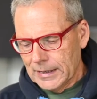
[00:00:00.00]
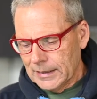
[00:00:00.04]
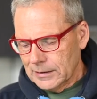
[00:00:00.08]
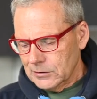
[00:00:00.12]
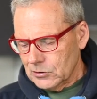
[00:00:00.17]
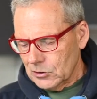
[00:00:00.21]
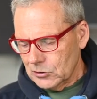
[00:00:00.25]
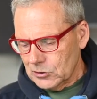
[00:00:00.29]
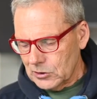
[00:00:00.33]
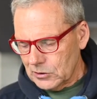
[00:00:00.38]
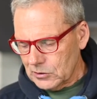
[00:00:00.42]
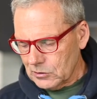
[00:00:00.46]

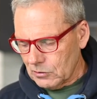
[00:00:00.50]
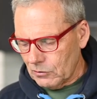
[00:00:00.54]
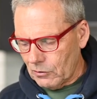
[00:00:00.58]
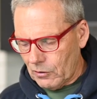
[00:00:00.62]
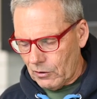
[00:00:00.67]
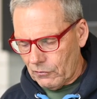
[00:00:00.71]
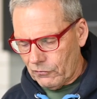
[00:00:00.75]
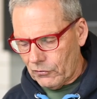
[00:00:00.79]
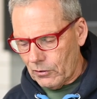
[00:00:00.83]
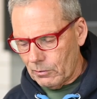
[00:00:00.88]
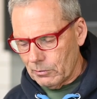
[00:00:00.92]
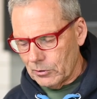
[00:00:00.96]
So just
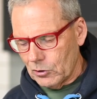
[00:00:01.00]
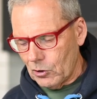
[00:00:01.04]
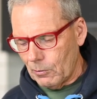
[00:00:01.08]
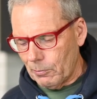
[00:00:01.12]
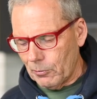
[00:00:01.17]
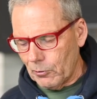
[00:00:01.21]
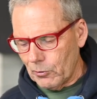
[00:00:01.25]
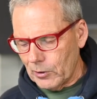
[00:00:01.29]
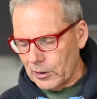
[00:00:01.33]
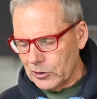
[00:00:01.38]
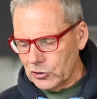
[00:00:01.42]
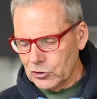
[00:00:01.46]
from an
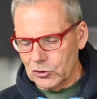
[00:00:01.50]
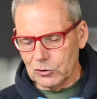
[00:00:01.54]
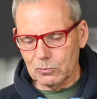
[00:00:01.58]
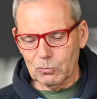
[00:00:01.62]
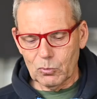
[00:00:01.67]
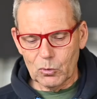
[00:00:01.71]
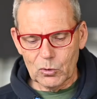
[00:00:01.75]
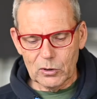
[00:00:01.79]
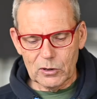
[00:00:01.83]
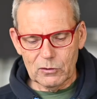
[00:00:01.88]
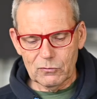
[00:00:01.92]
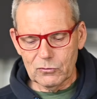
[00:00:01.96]
operation
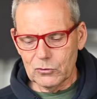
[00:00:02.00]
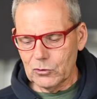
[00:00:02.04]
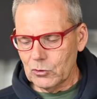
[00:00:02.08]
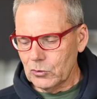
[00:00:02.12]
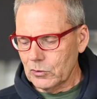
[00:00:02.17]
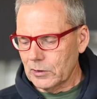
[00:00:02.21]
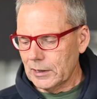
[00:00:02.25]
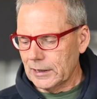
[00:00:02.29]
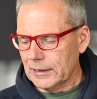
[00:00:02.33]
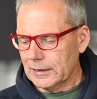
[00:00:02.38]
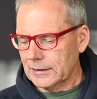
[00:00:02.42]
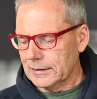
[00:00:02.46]
point of view,
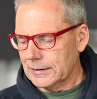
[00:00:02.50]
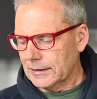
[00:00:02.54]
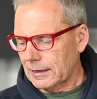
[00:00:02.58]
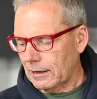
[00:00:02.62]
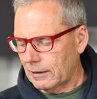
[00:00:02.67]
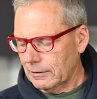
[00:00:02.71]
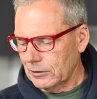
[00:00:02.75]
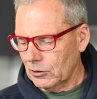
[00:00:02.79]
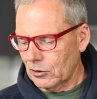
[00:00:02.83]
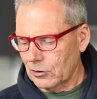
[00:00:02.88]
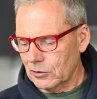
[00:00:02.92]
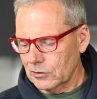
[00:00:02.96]

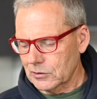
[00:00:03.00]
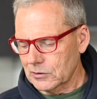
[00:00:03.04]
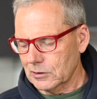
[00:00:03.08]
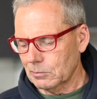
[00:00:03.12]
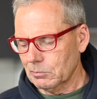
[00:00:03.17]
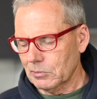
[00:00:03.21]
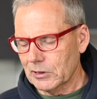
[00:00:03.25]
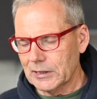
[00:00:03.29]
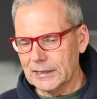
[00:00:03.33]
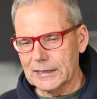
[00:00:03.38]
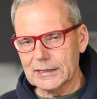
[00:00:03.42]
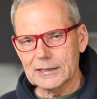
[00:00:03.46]
I noticed some
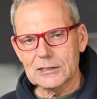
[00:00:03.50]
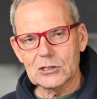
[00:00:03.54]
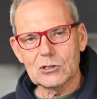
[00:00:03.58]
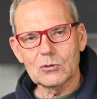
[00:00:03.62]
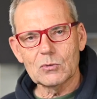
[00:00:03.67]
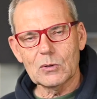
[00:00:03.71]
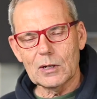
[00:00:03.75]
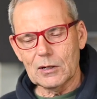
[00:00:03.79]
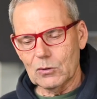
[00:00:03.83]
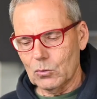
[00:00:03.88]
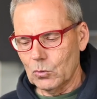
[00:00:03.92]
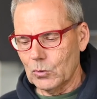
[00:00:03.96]
things
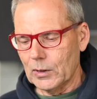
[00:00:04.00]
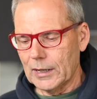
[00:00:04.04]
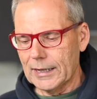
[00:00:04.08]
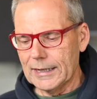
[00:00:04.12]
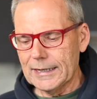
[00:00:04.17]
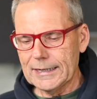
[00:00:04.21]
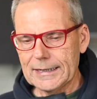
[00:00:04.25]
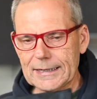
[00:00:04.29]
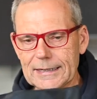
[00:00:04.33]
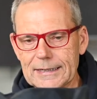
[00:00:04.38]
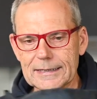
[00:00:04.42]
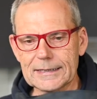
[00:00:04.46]
straight
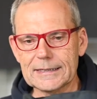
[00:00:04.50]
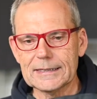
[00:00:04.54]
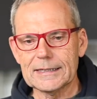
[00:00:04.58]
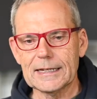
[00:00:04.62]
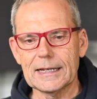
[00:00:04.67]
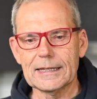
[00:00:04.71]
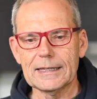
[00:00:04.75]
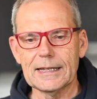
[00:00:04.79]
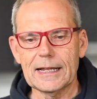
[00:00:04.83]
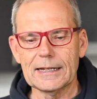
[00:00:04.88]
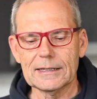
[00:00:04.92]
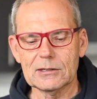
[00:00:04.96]
away,
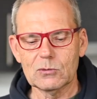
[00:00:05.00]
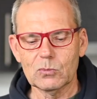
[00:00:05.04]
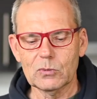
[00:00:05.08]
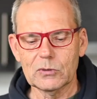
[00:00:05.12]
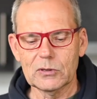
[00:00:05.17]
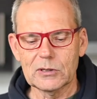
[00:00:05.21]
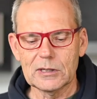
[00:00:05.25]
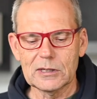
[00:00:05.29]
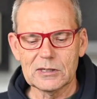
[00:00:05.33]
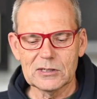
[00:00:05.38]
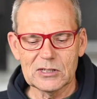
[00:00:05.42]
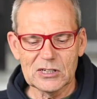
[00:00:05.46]
and that's
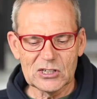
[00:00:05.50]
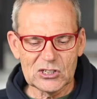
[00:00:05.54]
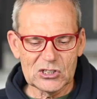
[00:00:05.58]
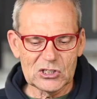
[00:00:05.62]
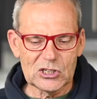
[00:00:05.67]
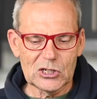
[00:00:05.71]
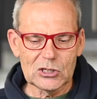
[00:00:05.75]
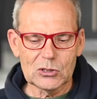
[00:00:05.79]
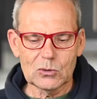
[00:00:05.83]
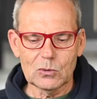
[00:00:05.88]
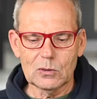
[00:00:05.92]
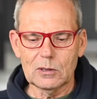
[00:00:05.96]
with this
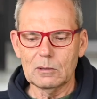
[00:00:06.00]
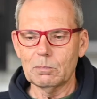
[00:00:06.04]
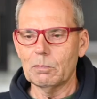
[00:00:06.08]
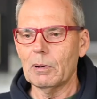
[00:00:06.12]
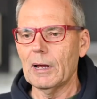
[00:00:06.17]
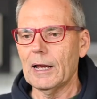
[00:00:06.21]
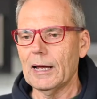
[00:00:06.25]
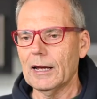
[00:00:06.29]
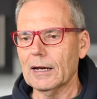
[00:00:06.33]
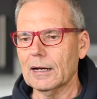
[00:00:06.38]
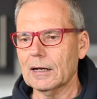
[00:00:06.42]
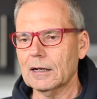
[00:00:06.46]
accessory
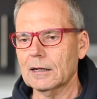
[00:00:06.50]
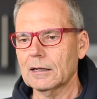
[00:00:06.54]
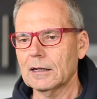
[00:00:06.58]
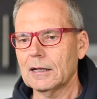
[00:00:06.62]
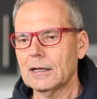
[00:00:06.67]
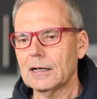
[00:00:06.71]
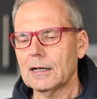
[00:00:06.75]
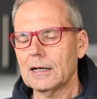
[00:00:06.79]
pack.